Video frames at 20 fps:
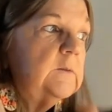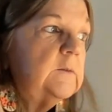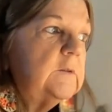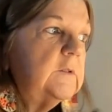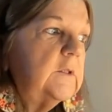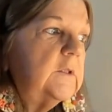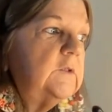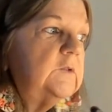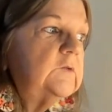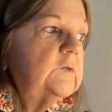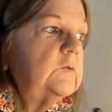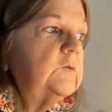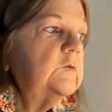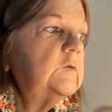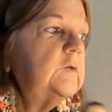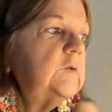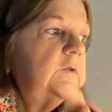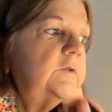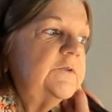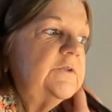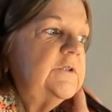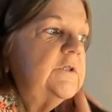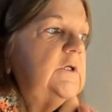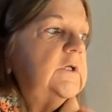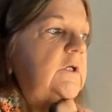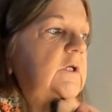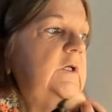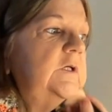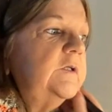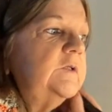takes those little
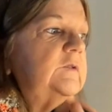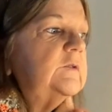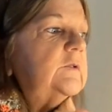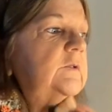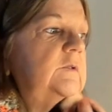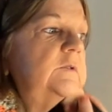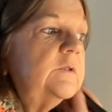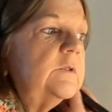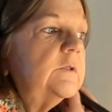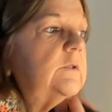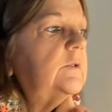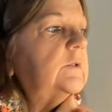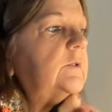cheekies and